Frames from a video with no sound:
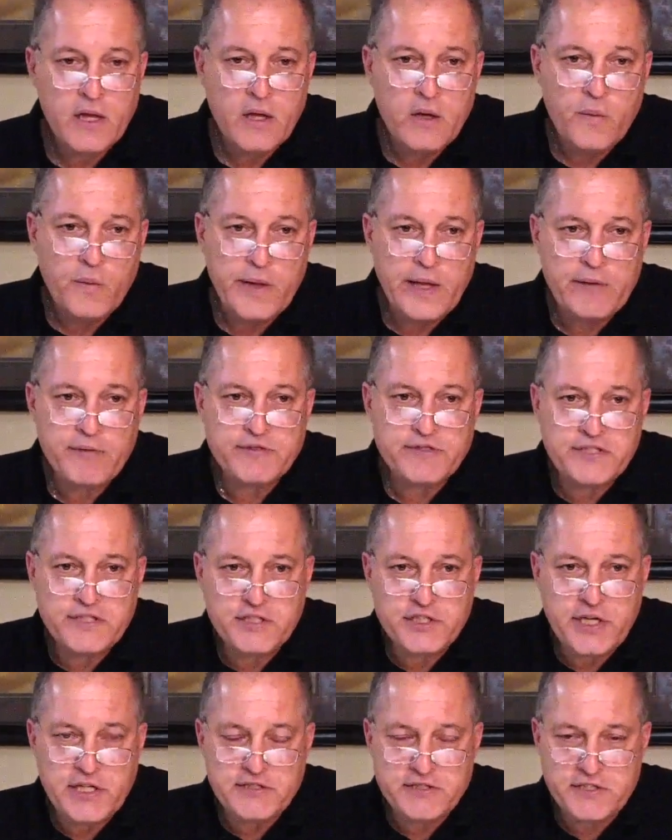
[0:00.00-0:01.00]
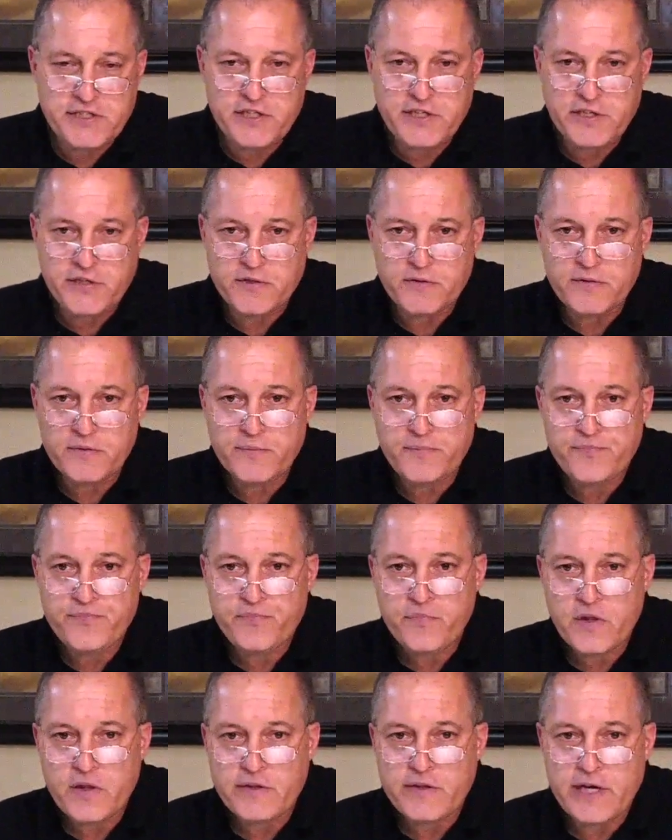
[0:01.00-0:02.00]
Well, I would suggest to you
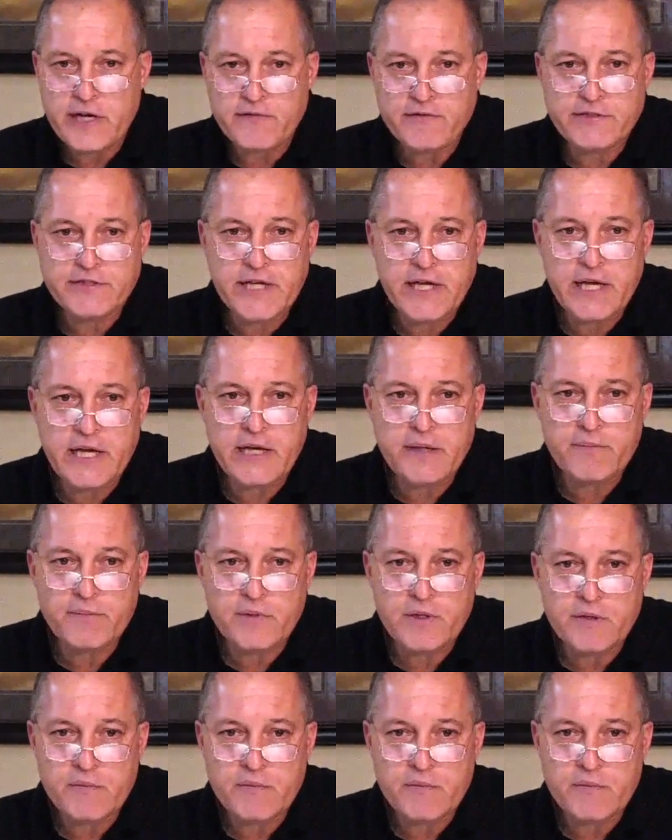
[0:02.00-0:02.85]
that every time